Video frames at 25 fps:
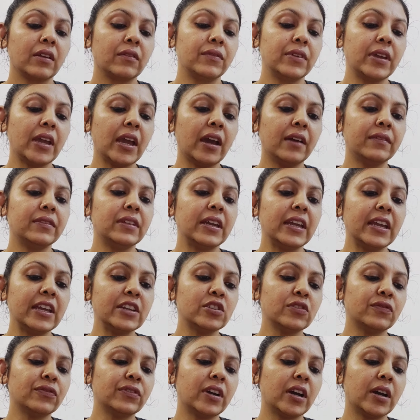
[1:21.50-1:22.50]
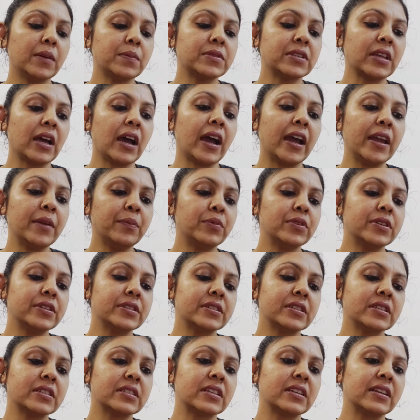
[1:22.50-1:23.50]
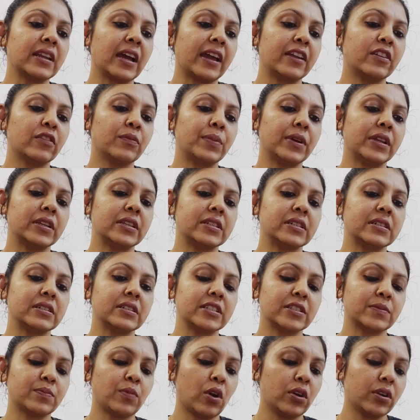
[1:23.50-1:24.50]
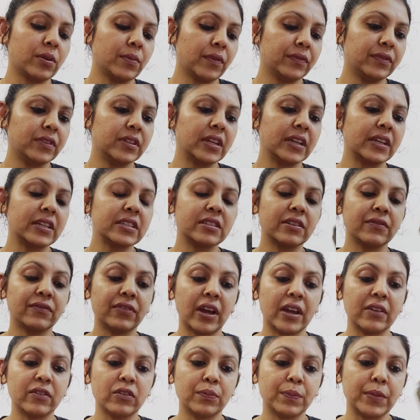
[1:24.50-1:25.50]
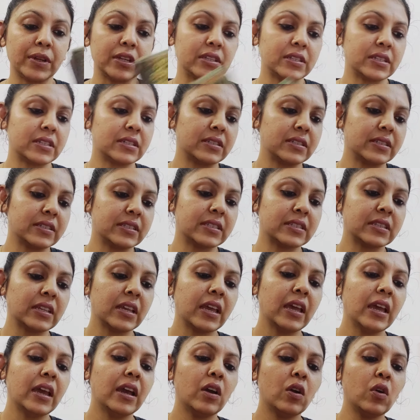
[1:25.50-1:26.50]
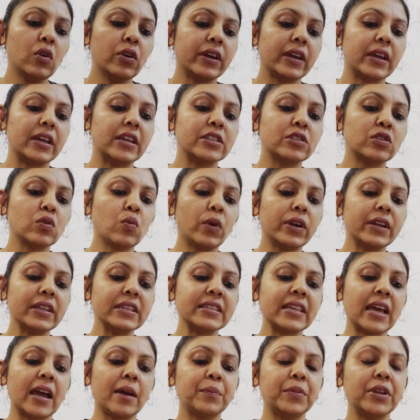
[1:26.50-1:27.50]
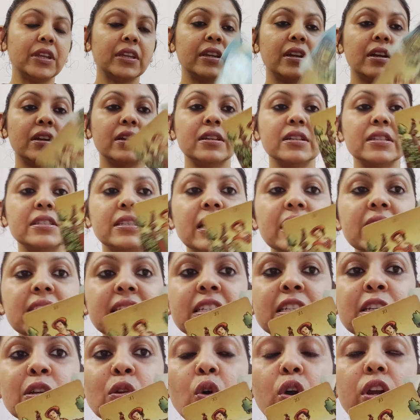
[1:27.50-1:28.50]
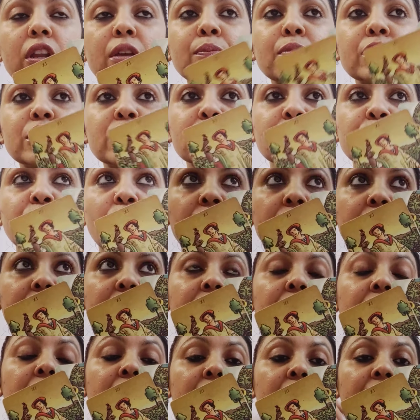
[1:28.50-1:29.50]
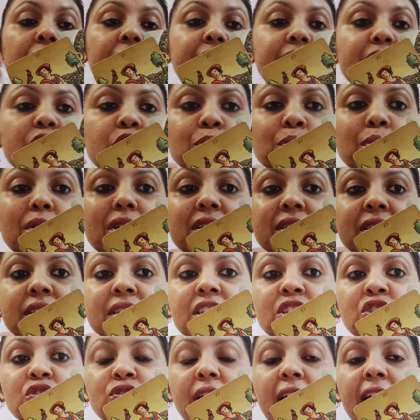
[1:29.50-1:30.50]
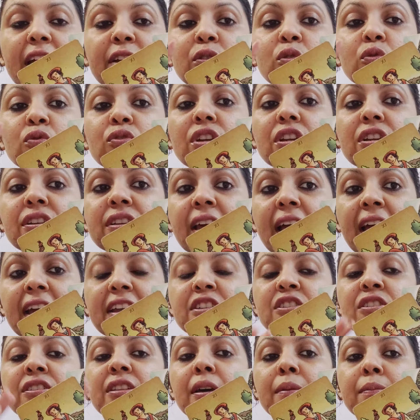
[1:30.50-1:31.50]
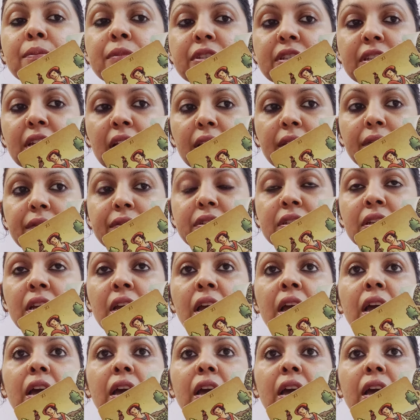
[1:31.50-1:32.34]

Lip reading: We have the Eight of Cups, the High Priestess, the Nine of Pentacles. Bottom of the deck is the Five of Pentacles. Okay, so what is happening here is that slowly but surely, this person is trying to detach themselves.